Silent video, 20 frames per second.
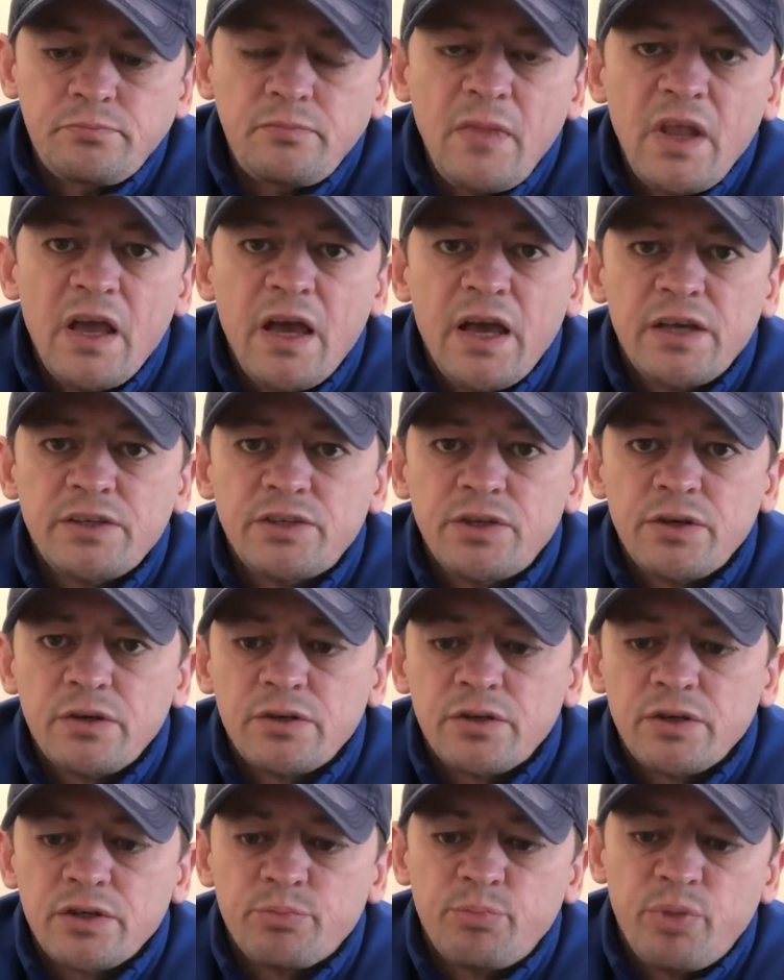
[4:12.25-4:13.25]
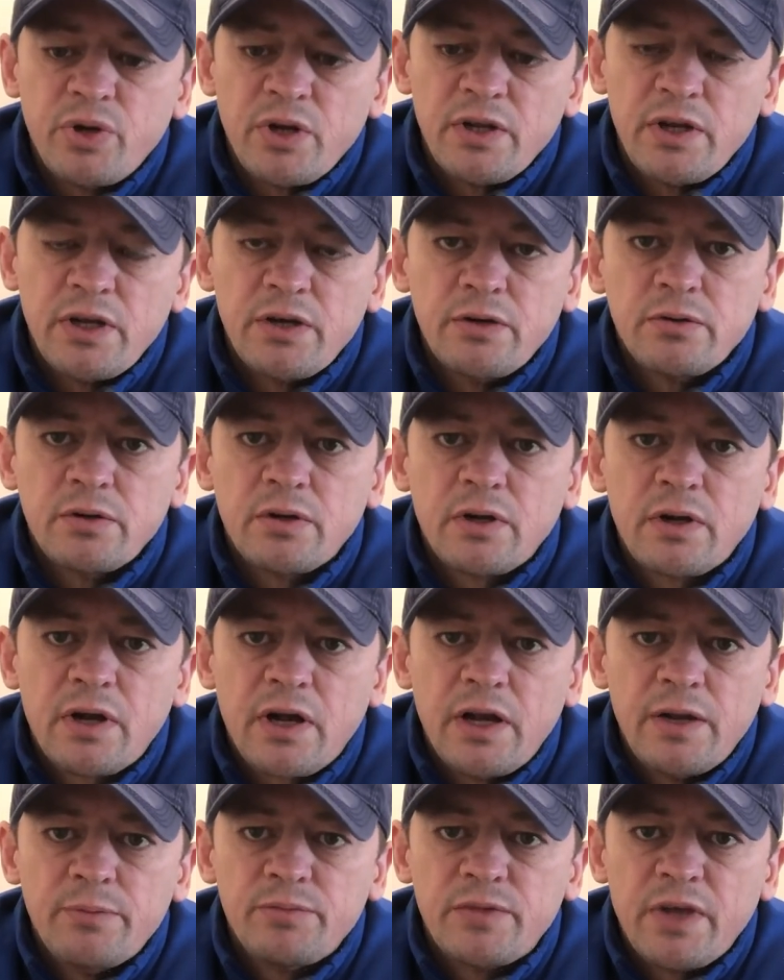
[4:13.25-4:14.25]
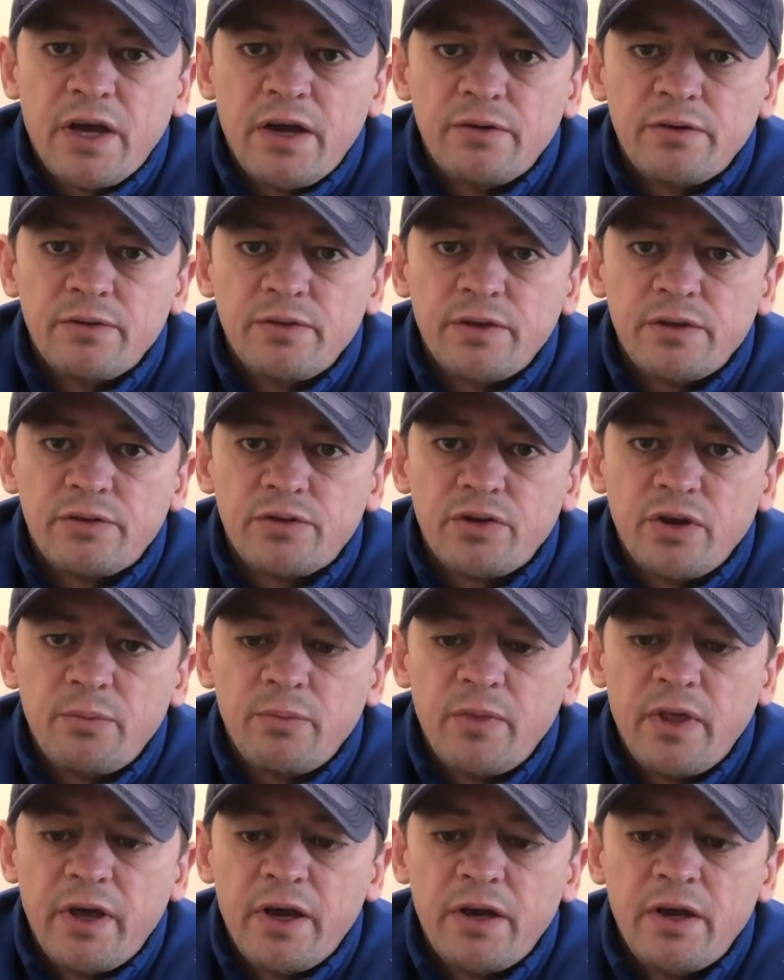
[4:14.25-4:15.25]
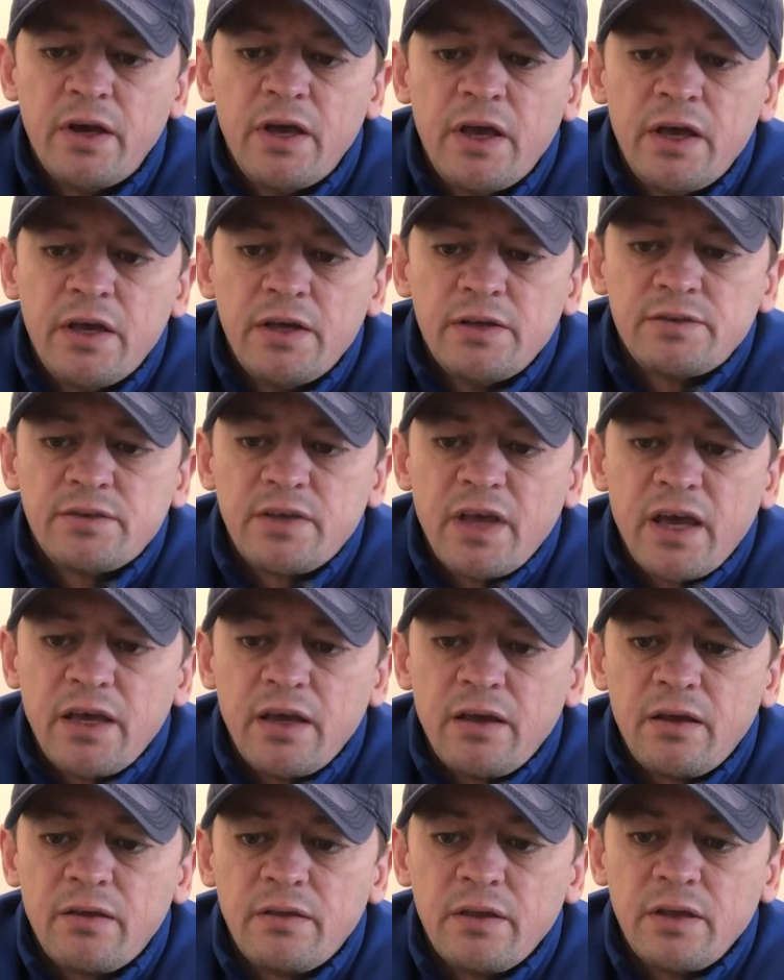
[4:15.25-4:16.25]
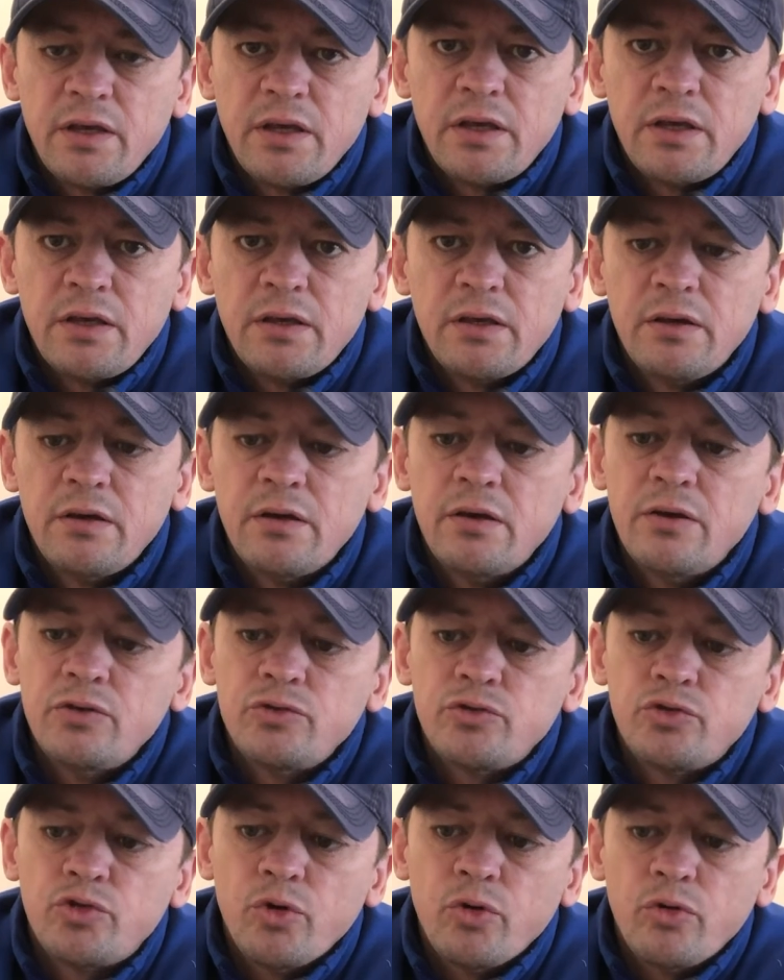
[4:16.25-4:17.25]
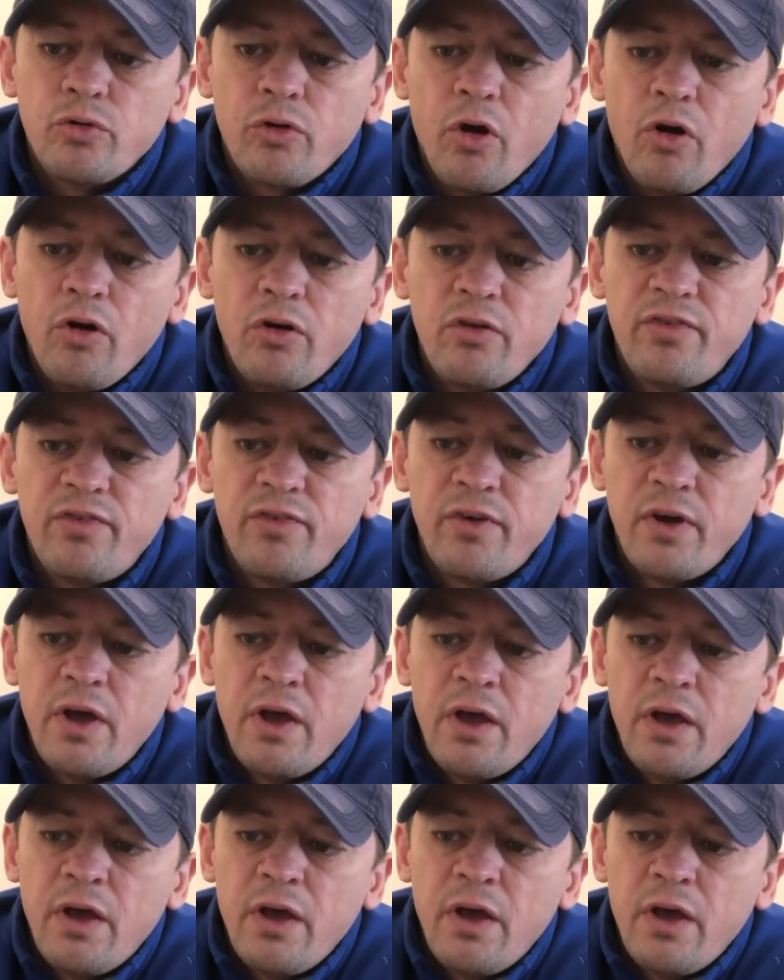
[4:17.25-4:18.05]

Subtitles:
So you can just pull a little clip down on the top there, take the door off,